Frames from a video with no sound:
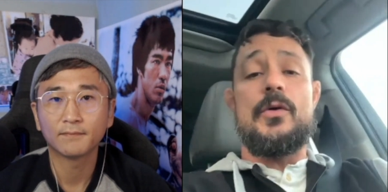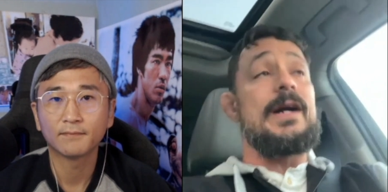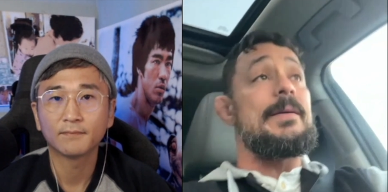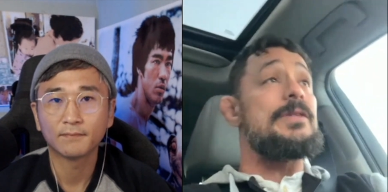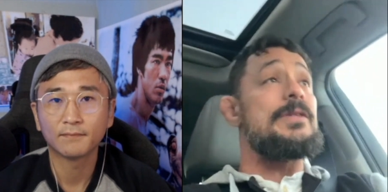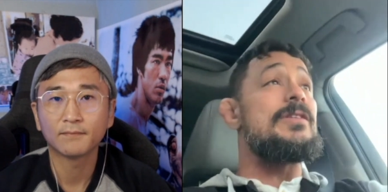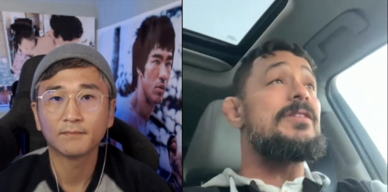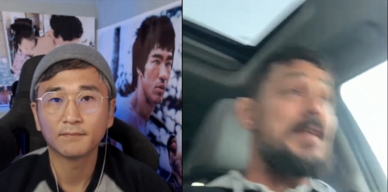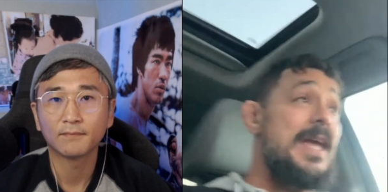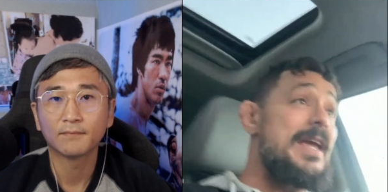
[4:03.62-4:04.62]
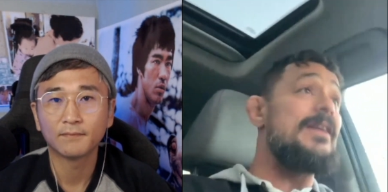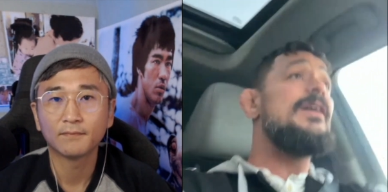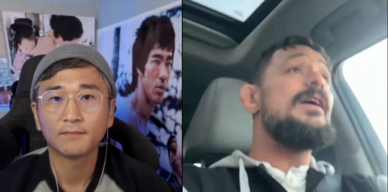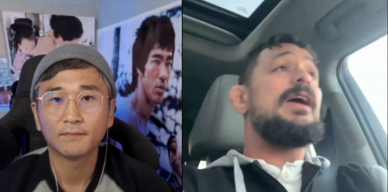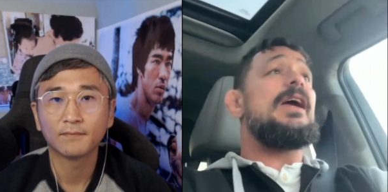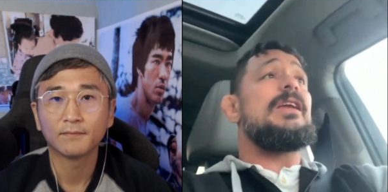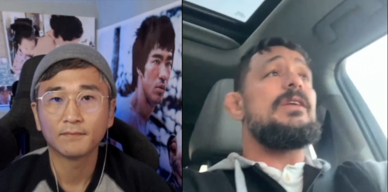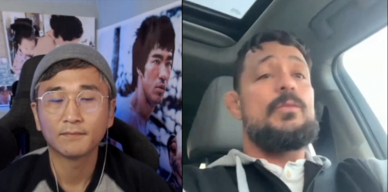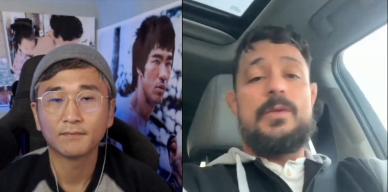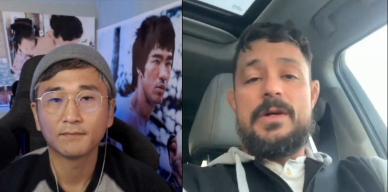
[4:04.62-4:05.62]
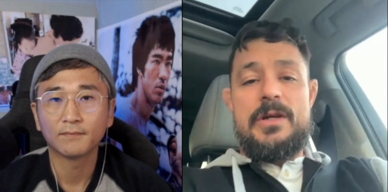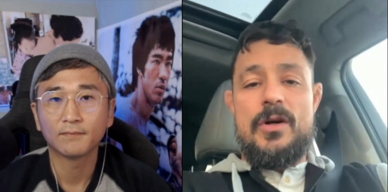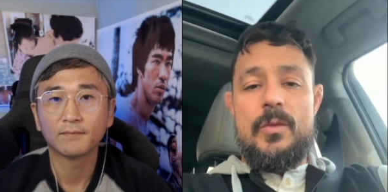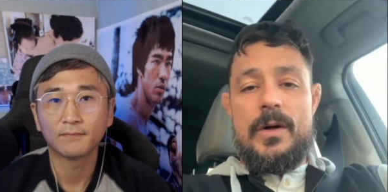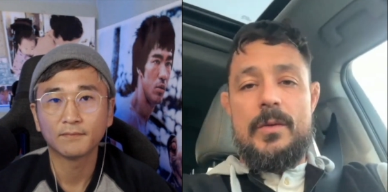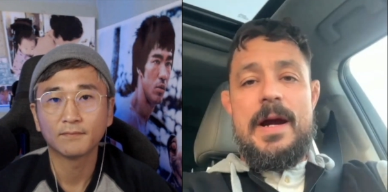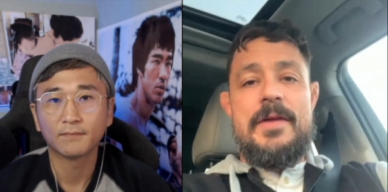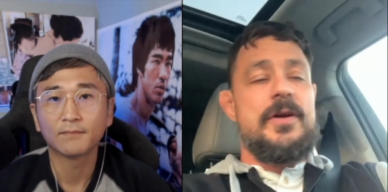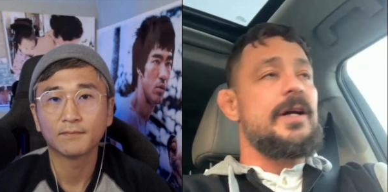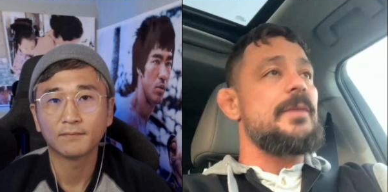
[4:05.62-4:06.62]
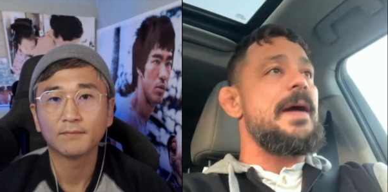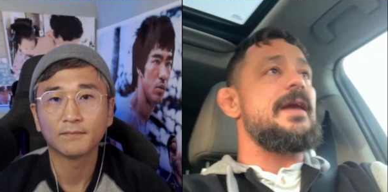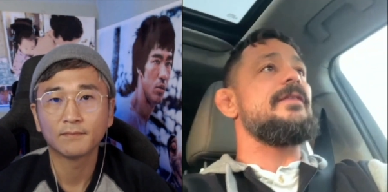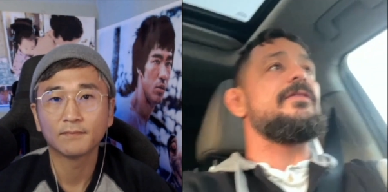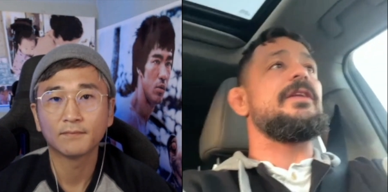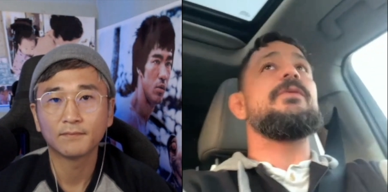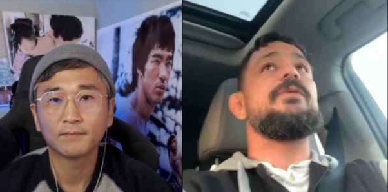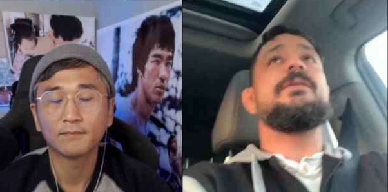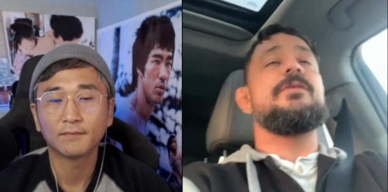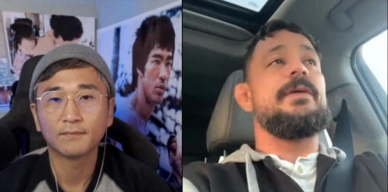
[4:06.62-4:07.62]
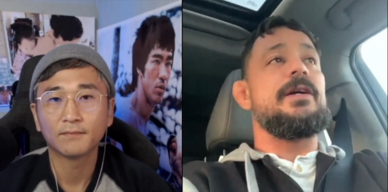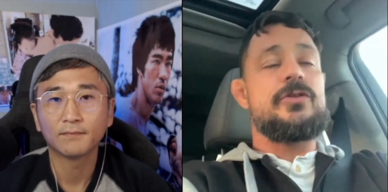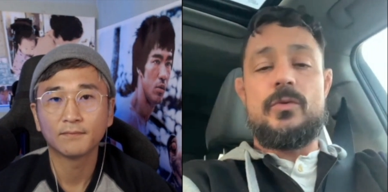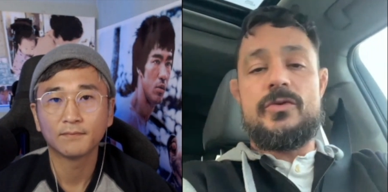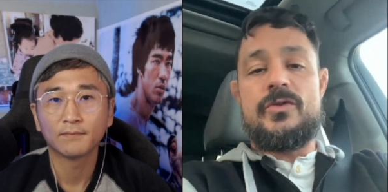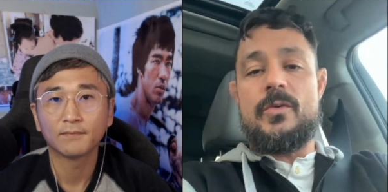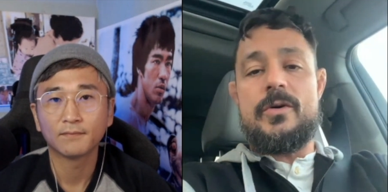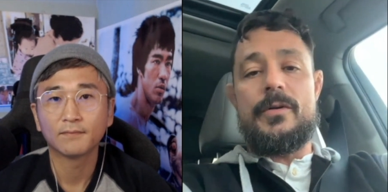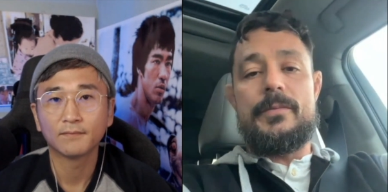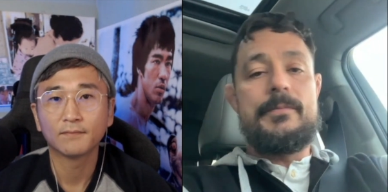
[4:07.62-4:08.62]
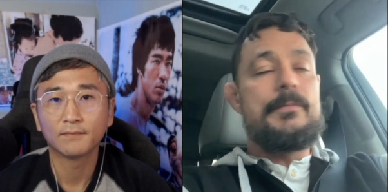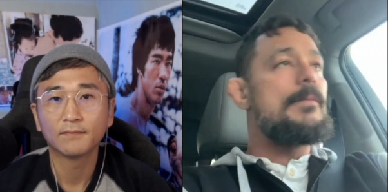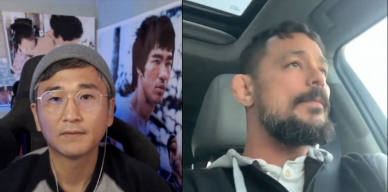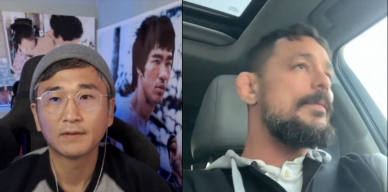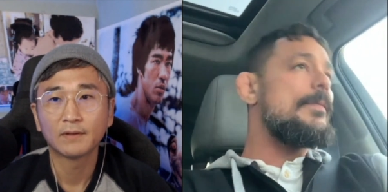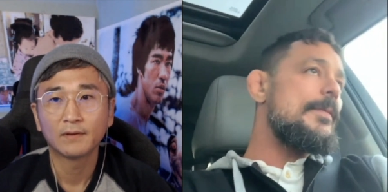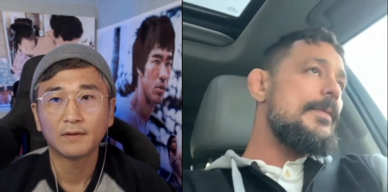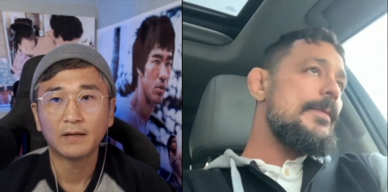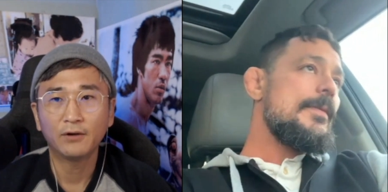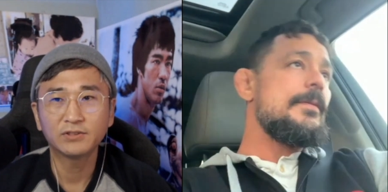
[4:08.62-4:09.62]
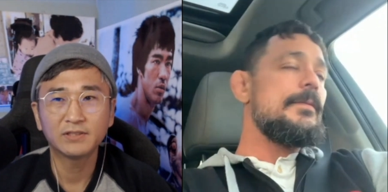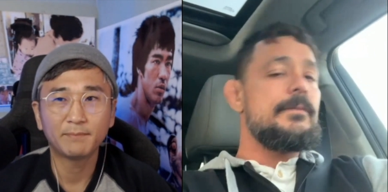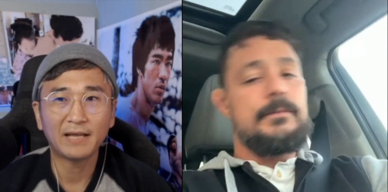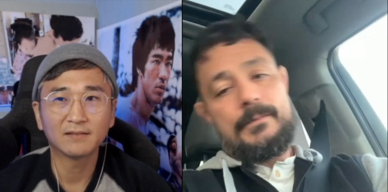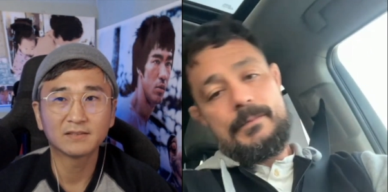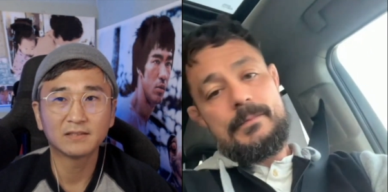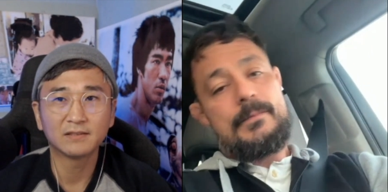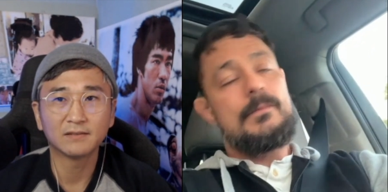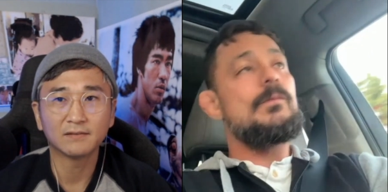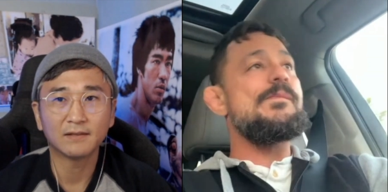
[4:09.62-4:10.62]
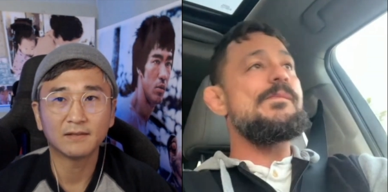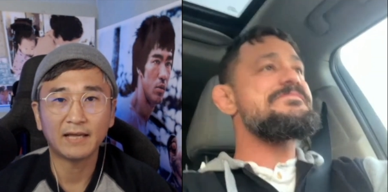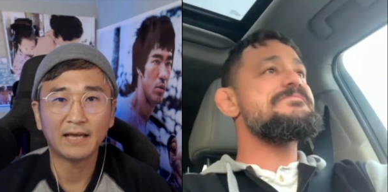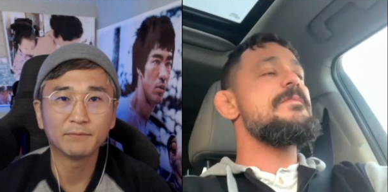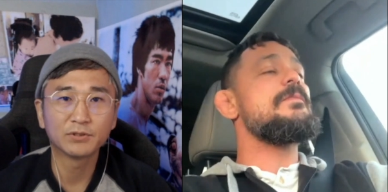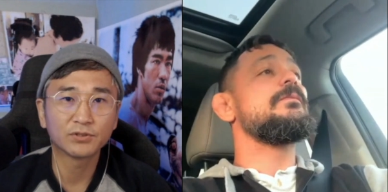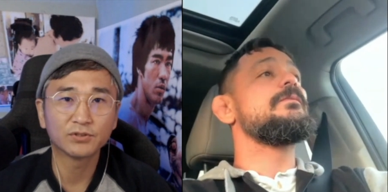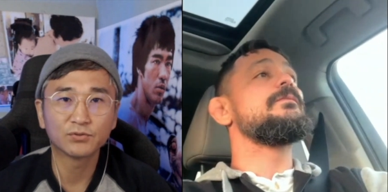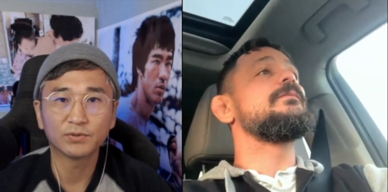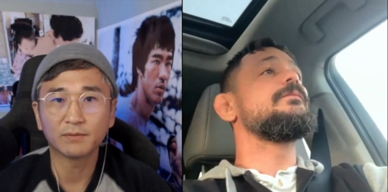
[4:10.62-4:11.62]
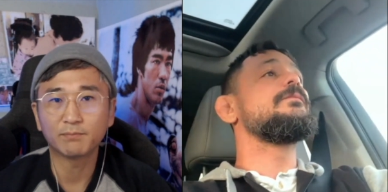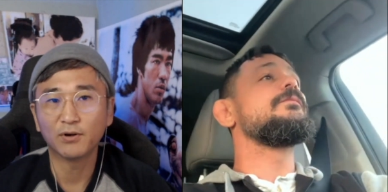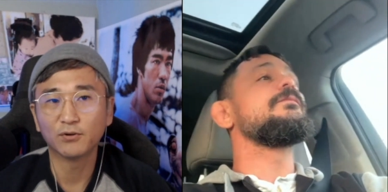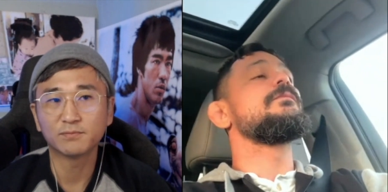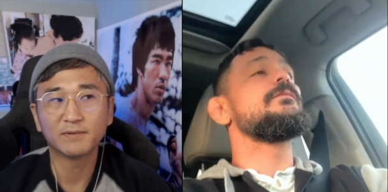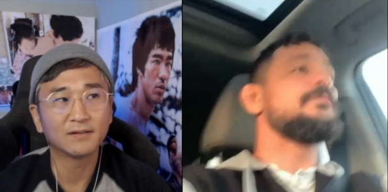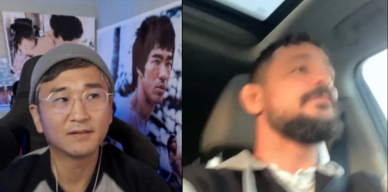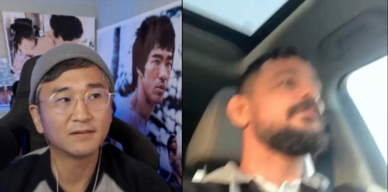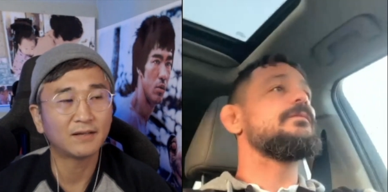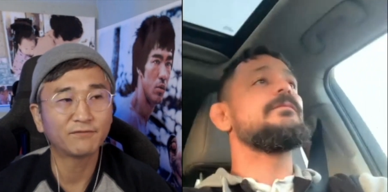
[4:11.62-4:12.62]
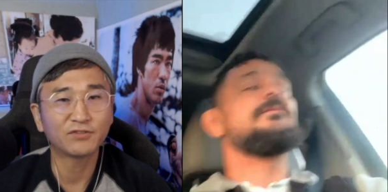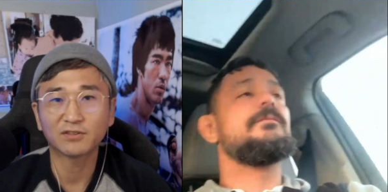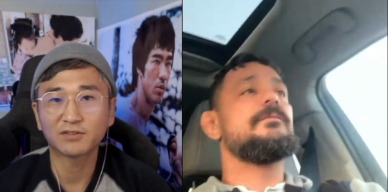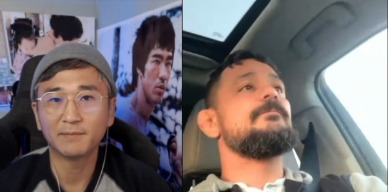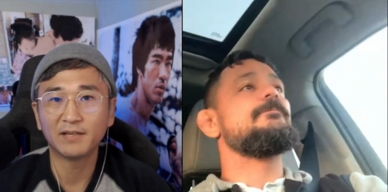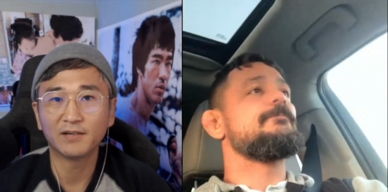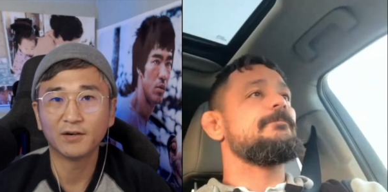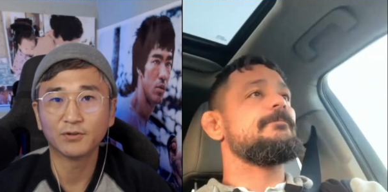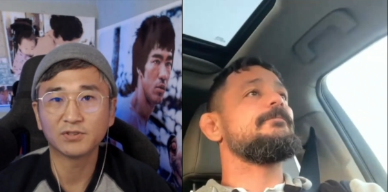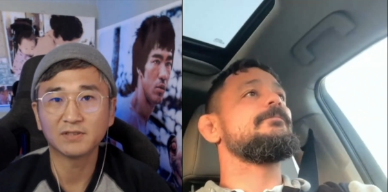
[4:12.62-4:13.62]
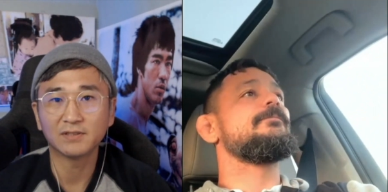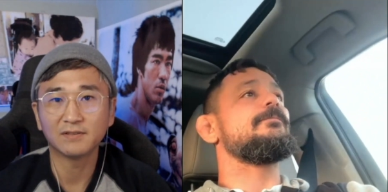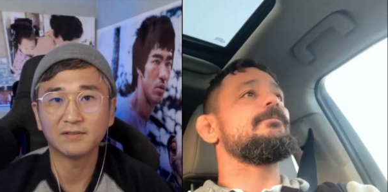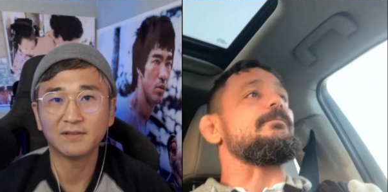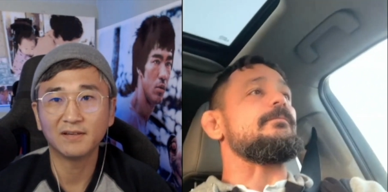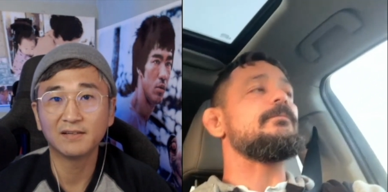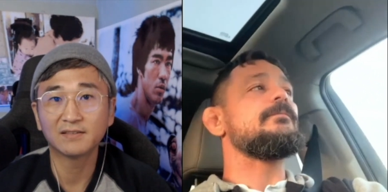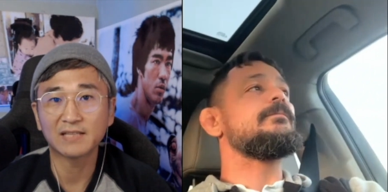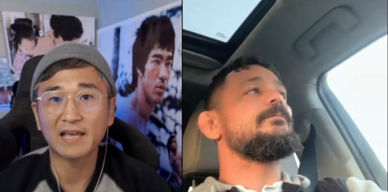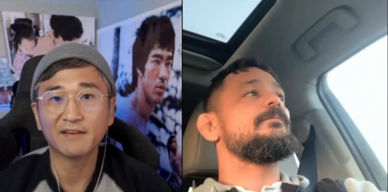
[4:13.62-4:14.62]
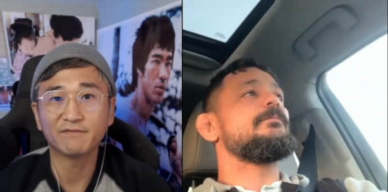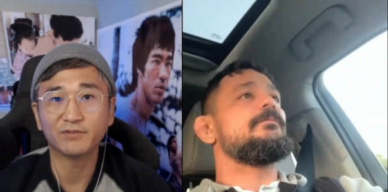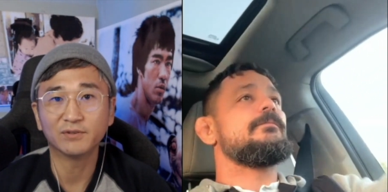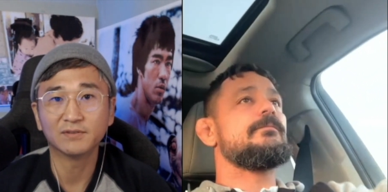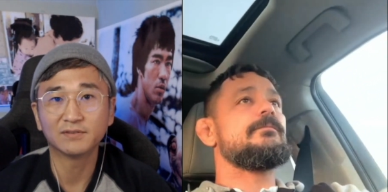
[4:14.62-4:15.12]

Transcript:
Speaker 1: programs in the state, and we you know we're right there competitively with some of the biggest schools in the world.
Speaker 2: How is it balancing the amateurs with the pros, man? I've talked to many coaches, and it is a handful